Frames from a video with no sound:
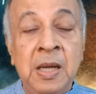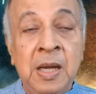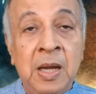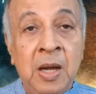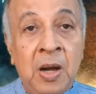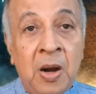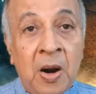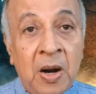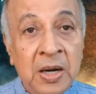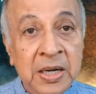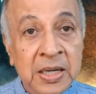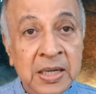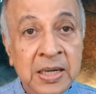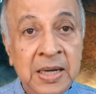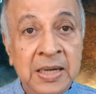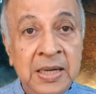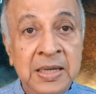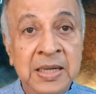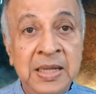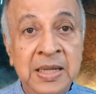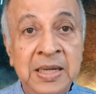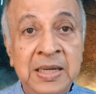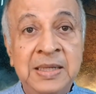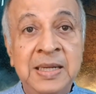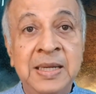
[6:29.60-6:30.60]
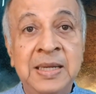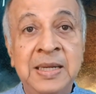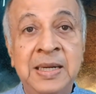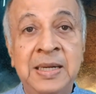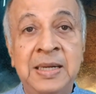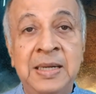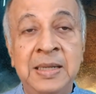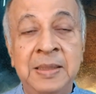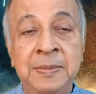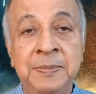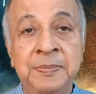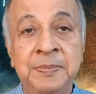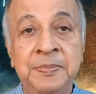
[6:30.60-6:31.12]
Honor and
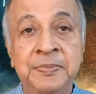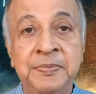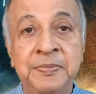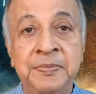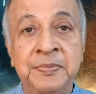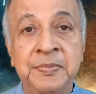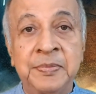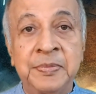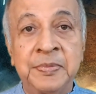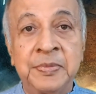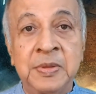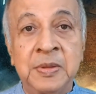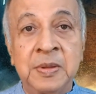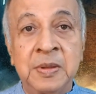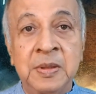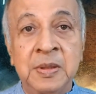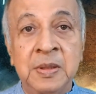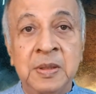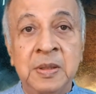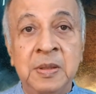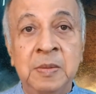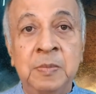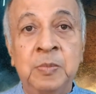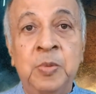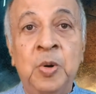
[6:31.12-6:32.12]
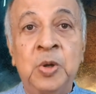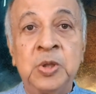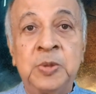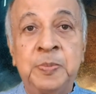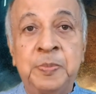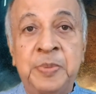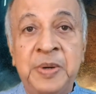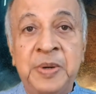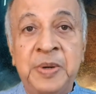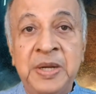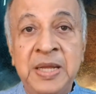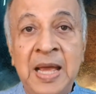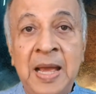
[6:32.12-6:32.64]
integrity. Both
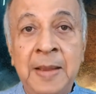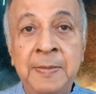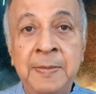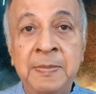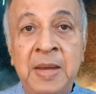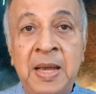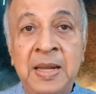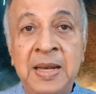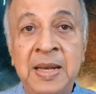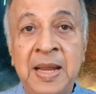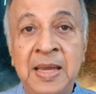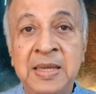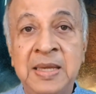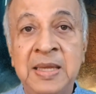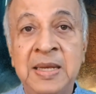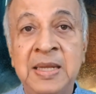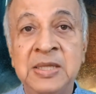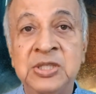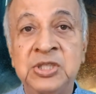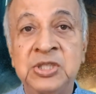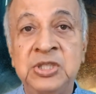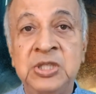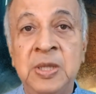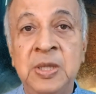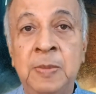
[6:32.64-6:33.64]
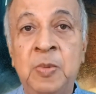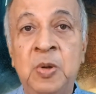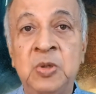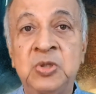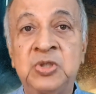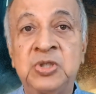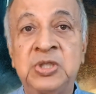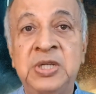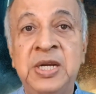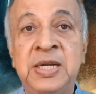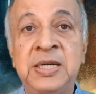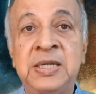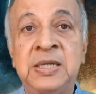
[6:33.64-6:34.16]
Priam and Achilles
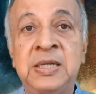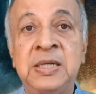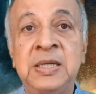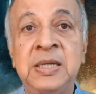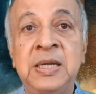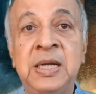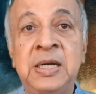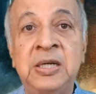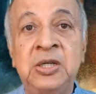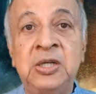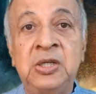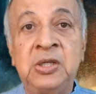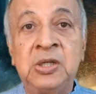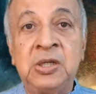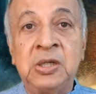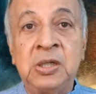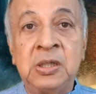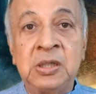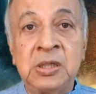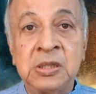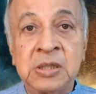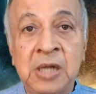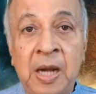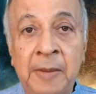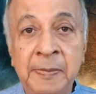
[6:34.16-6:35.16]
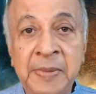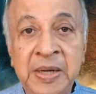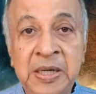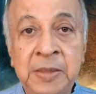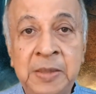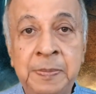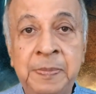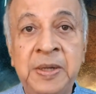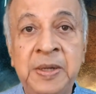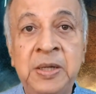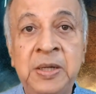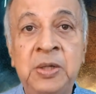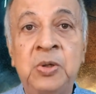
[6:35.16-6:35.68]
demonstrate a
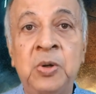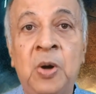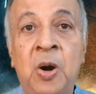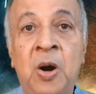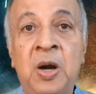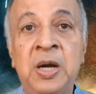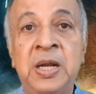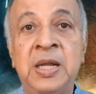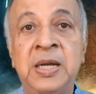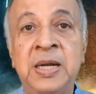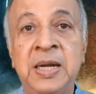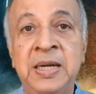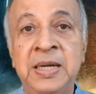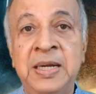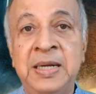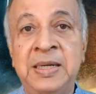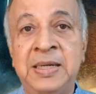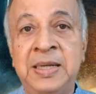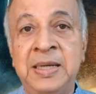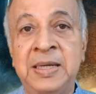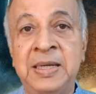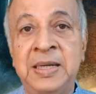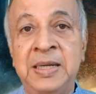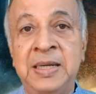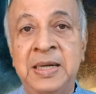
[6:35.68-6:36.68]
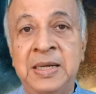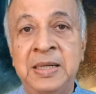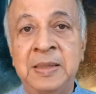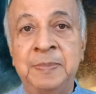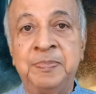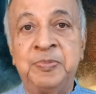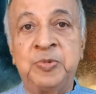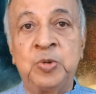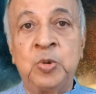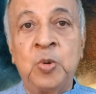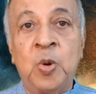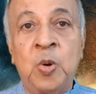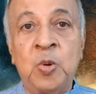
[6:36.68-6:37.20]
commitment to honor and integrity
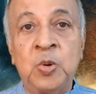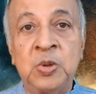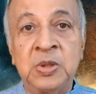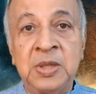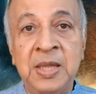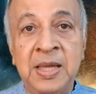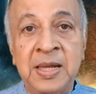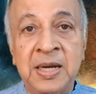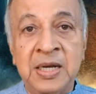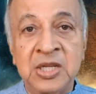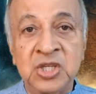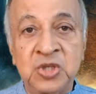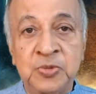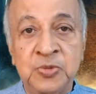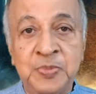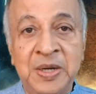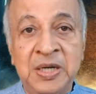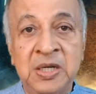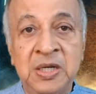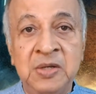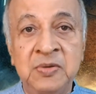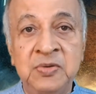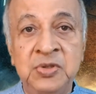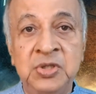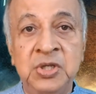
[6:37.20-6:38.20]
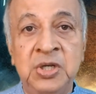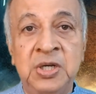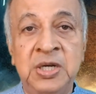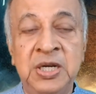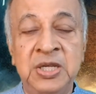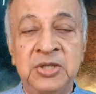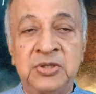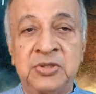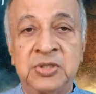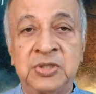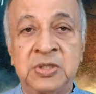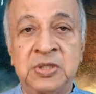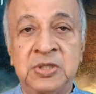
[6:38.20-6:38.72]
throughout their respective
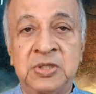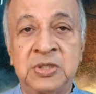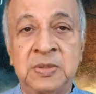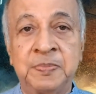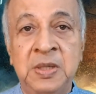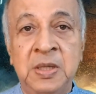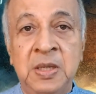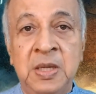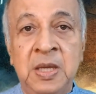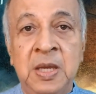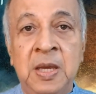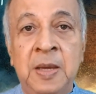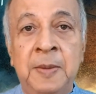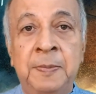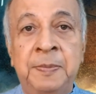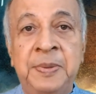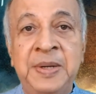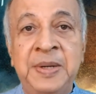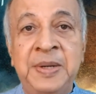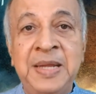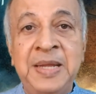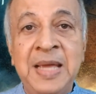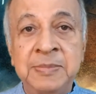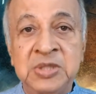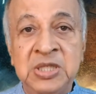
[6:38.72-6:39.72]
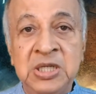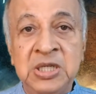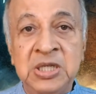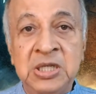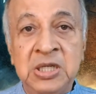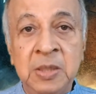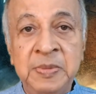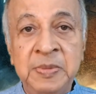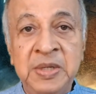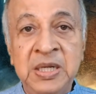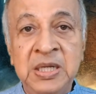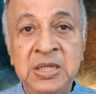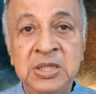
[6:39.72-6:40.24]
journeys. Priam's
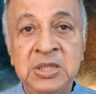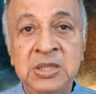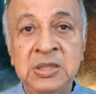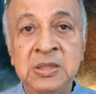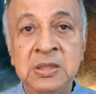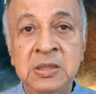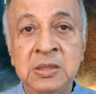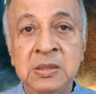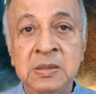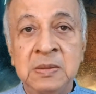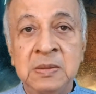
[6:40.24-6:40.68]
determination